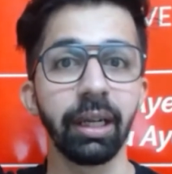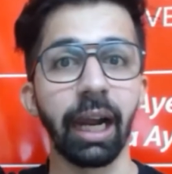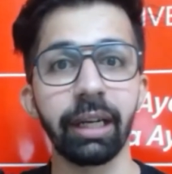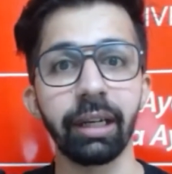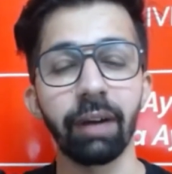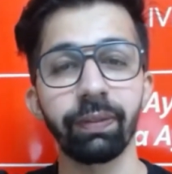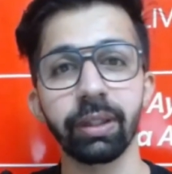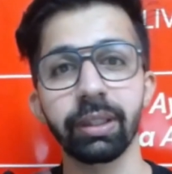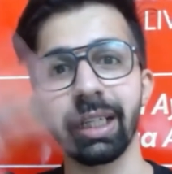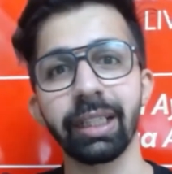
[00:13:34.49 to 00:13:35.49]
And
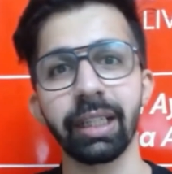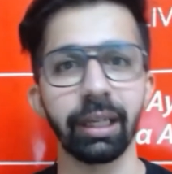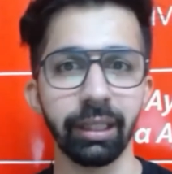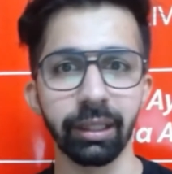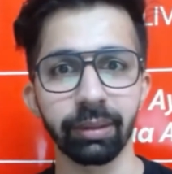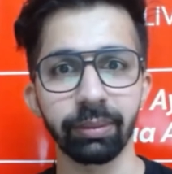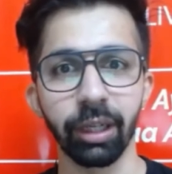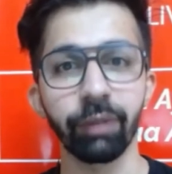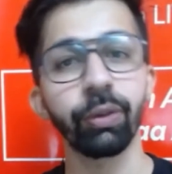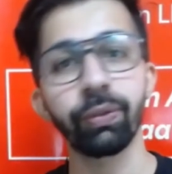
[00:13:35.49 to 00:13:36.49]
after the entire year,
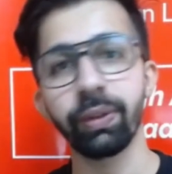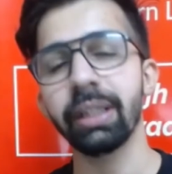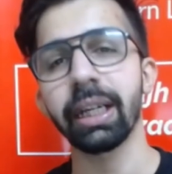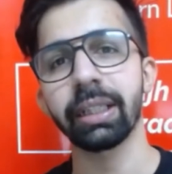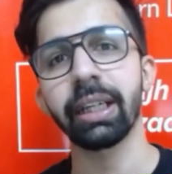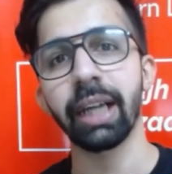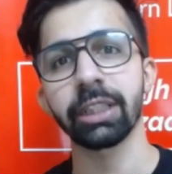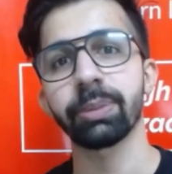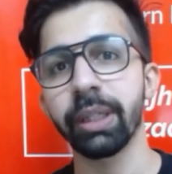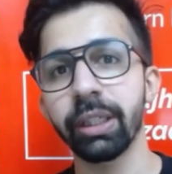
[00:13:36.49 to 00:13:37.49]
if you feel that there
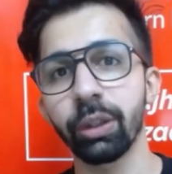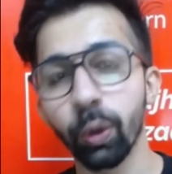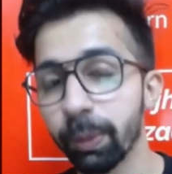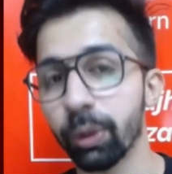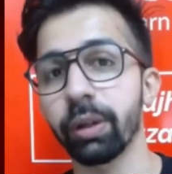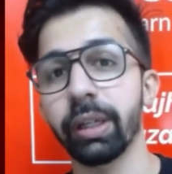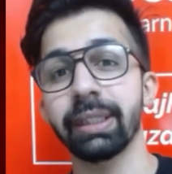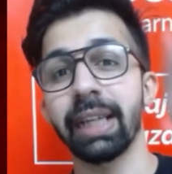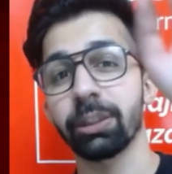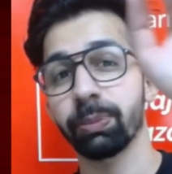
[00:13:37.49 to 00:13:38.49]
has been no
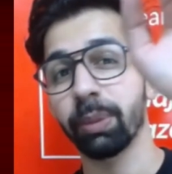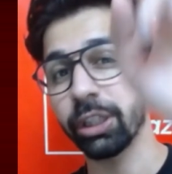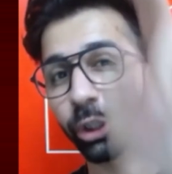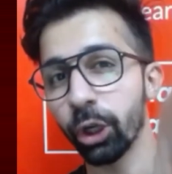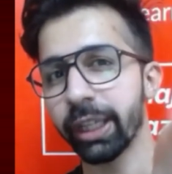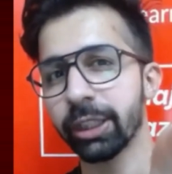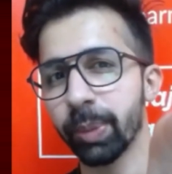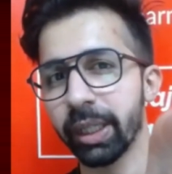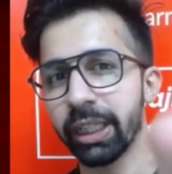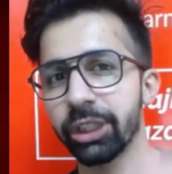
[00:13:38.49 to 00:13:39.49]
progress as per your
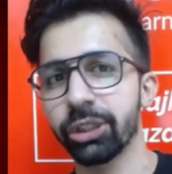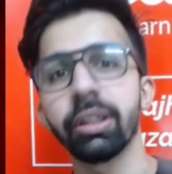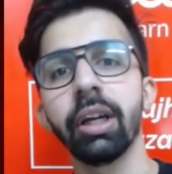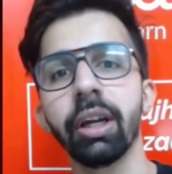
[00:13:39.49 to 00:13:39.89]
expectation,